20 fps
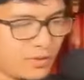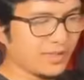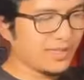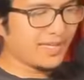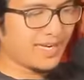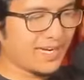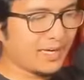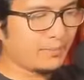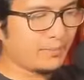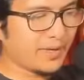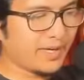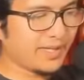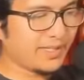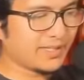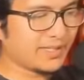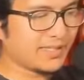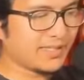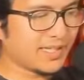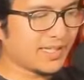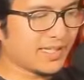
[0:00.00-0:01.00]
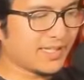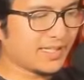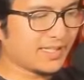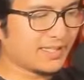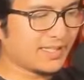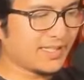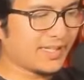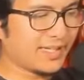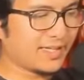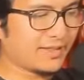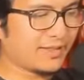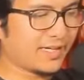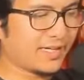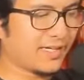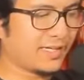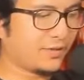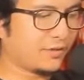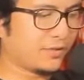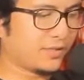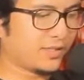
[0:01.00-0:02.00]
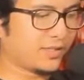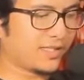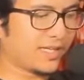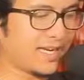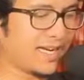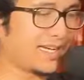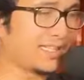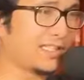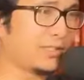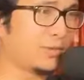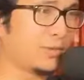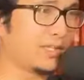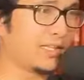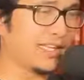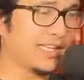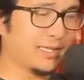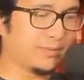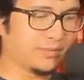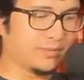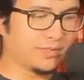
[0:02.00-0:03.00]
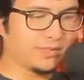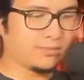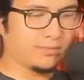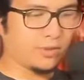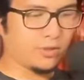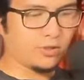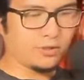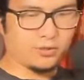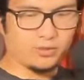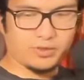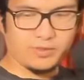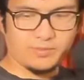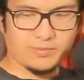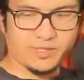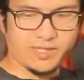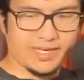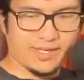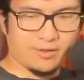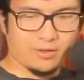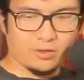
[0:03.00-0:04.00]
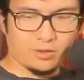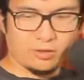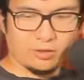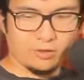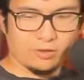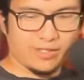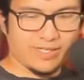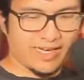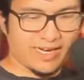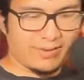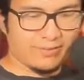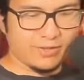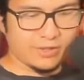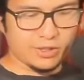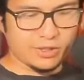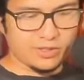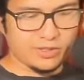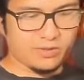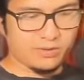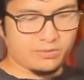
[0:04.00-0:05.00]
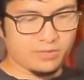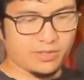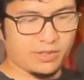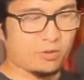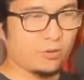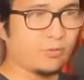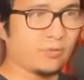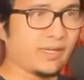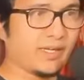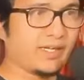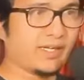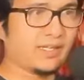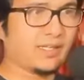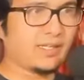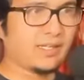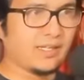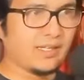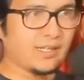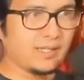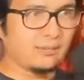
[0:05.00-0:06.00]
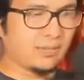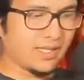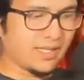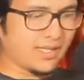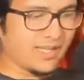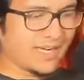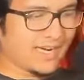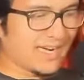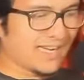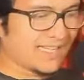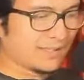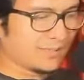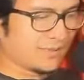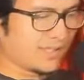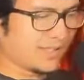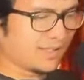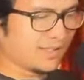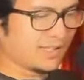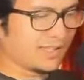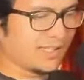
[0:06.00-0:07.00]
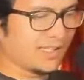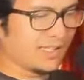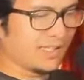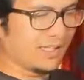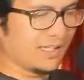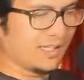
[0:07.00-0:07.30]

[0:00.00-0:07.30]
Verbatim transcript: that being said let's get right into this i actually want to keep this box so i'm trying not to damage it while opening but it has been unsealed